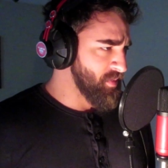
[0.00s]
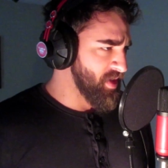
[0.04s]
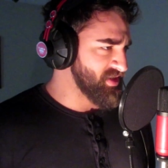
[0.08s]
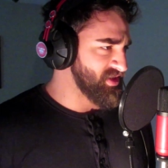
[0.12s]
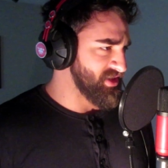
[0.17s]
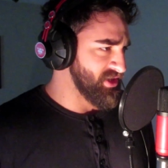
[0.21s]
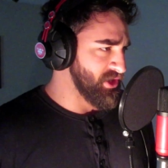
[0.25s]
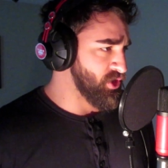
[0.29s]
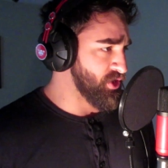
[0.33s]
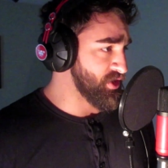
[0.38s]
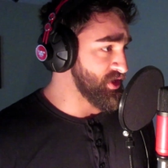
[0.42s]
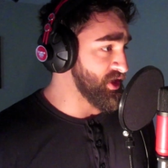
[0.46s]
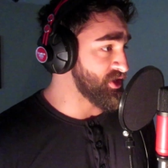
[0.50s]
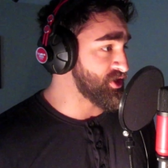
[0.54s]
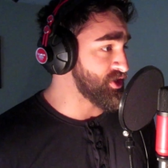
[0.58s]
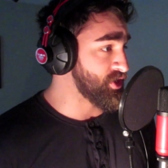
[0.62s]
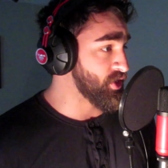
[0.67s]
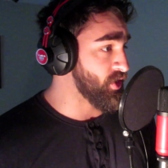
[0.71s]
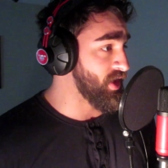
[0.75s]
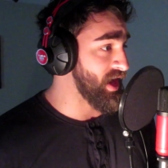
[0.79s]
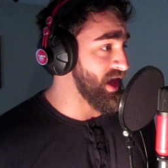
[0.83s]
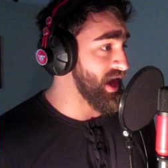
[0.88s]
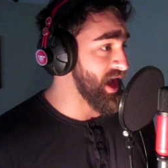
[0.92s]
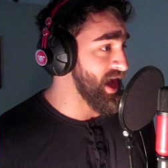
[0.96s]
must look at
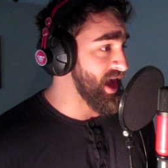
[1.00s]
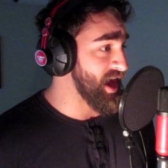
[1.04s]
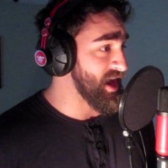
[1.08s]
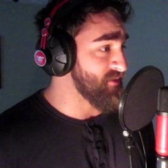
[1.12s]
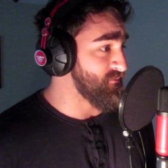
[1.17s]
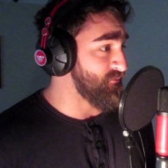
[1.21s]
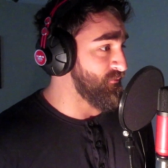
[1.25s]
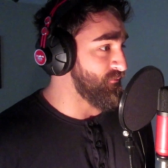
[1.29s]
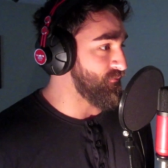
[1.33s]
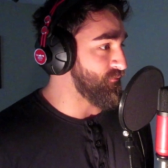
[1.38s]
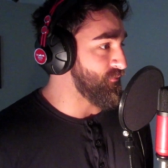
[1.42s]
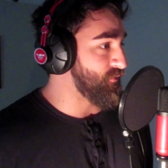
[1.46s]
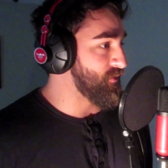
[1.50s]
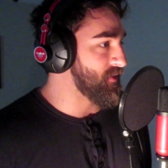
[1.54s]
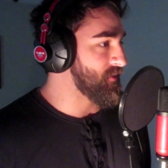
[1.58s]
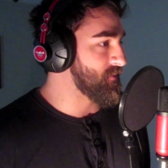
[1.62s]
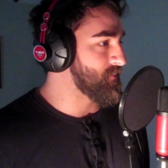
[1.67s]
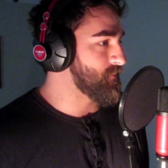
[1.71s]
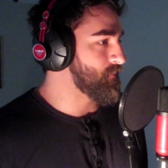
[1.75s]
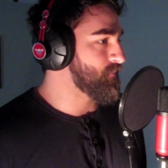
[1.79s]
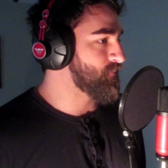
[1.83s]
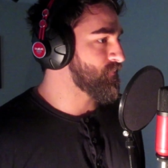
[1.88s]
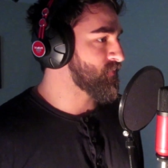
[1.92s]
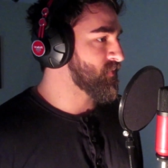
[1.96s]
your life,
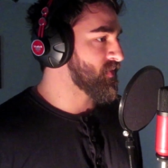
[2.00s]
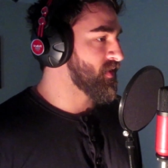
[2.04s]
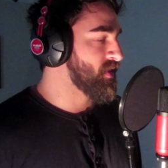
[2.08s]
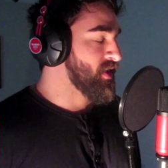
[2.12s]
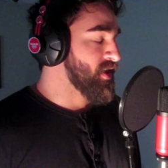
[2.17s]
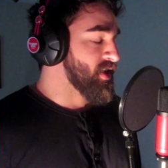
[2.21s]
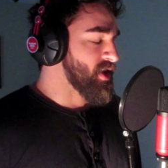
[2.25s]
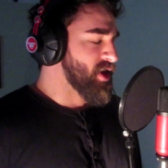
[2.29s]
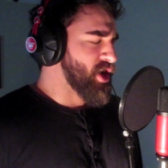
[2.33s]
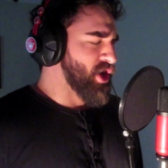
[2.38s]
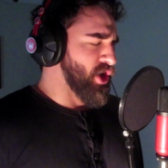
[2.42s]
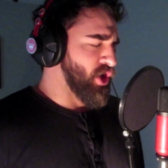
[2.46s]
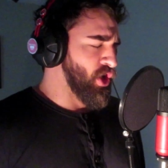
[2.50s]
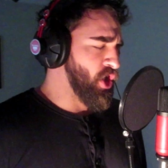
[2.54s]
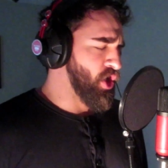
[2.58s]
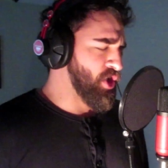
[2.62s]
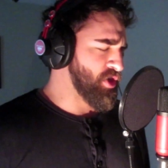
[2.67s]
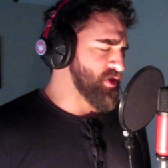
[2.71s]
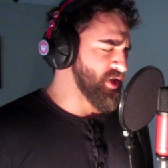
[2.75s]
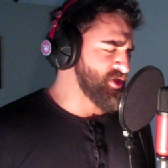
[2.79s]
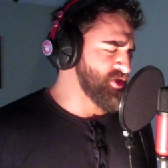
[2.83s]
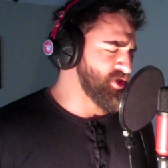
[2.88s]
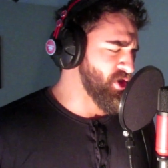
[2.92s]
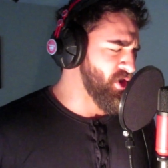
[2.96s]
look
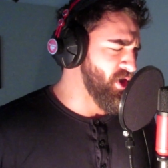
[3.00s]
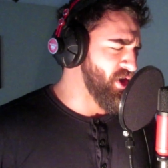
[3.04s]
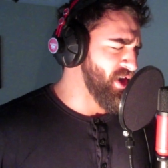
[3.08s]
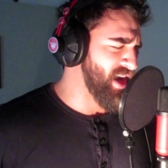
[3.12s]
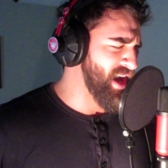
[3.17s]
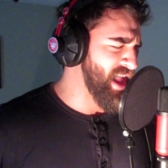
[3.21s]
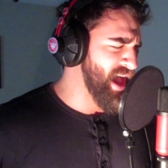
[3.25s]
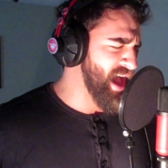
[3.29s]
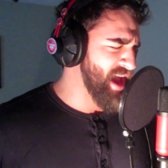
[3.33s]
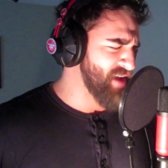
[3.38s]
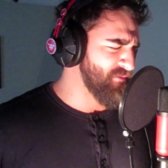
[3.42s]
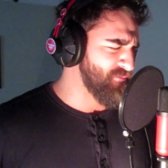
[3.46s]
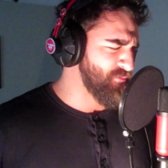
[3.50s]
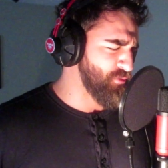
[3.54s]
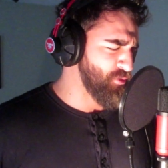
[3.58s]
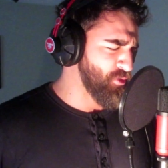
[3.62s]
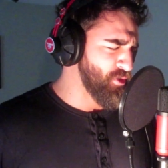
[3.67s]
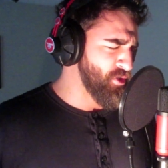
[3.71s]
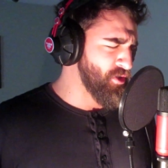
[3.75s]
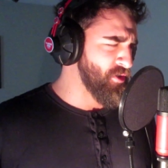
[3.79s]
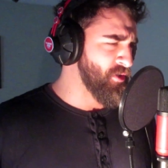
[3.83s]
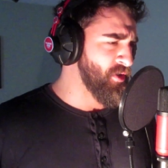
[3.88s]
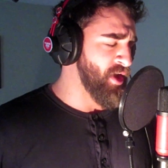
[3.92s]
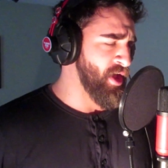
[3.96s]
at your life
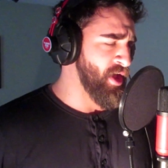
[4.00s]
through